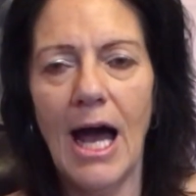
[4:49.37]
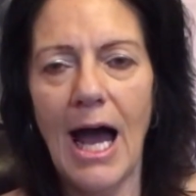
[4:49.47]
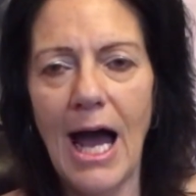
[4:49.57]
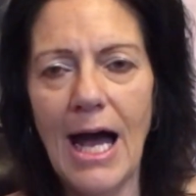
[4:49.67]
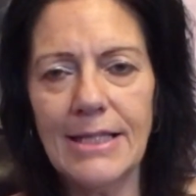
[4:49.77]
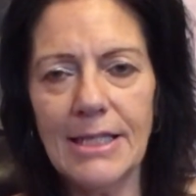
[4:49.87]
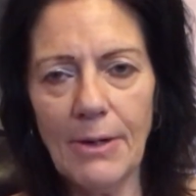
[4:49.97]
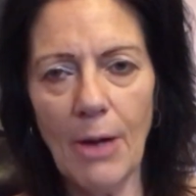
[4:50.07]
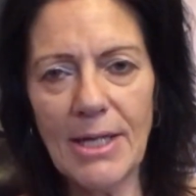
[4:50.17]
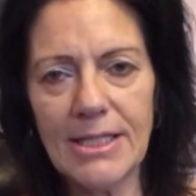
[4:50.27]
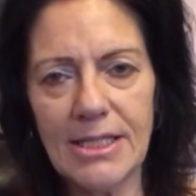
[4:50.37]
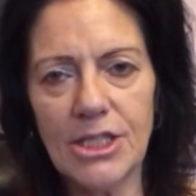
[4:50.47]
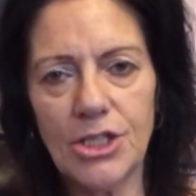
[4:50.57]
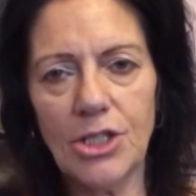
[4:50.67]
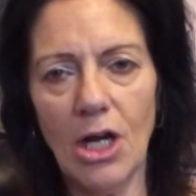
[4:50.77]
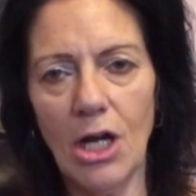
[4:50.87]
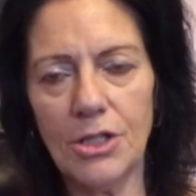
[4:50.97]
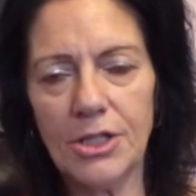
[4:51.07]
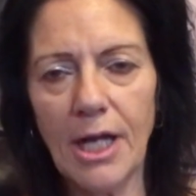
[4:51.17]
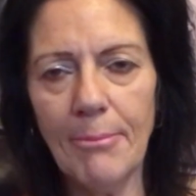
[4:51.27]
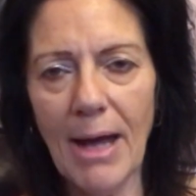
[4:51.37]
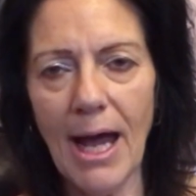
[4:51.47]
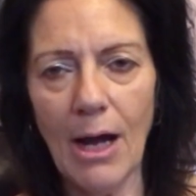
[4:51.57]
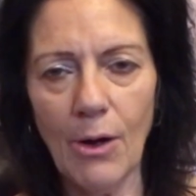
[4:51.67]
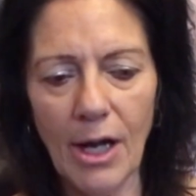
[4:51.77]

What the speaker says: And anyway, I went to this church, come out,